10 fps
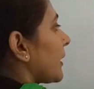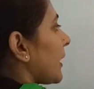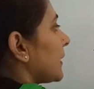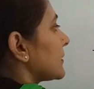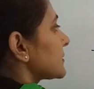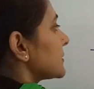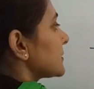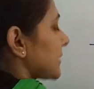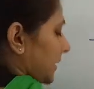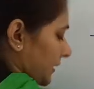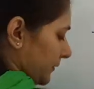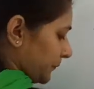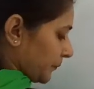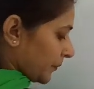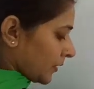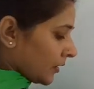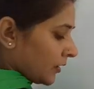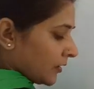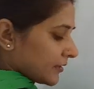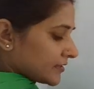and this is second.
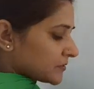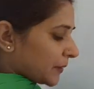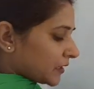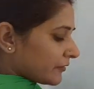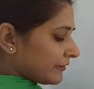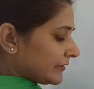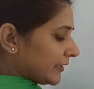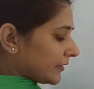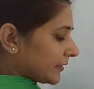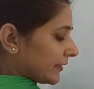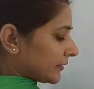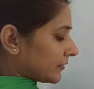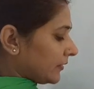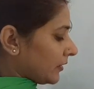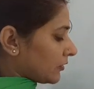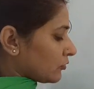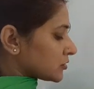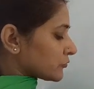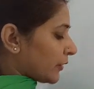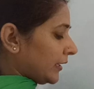Respectively, they are connected
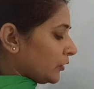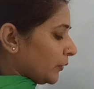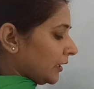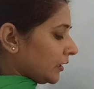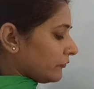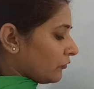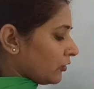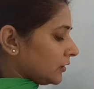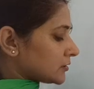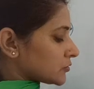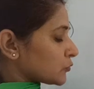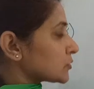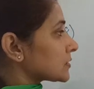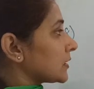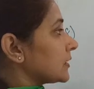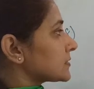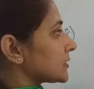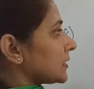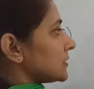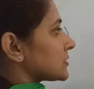across 120 volt source in a
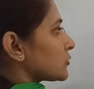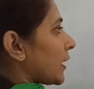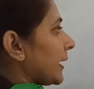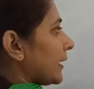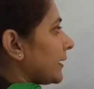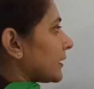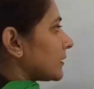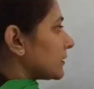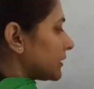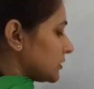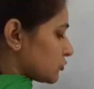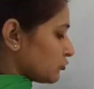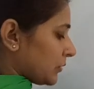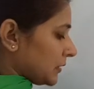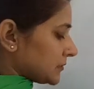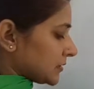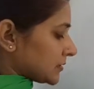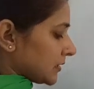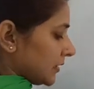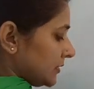series. So I connected these two bulbs in
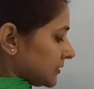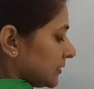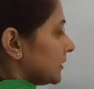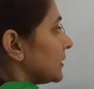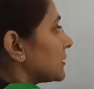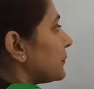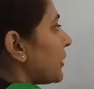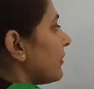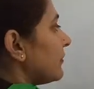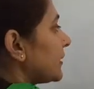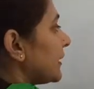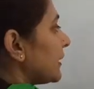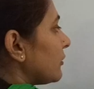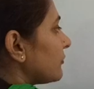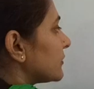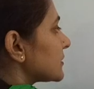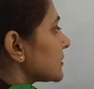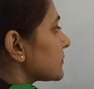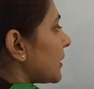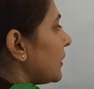series. The power rating of this
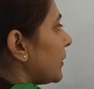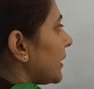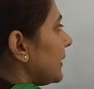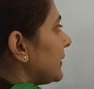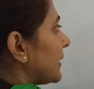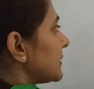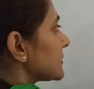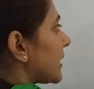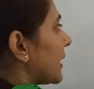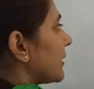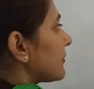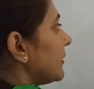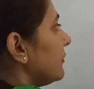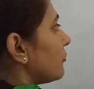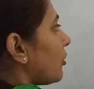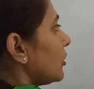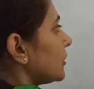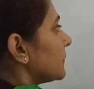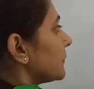is bulb A, that is 100 watt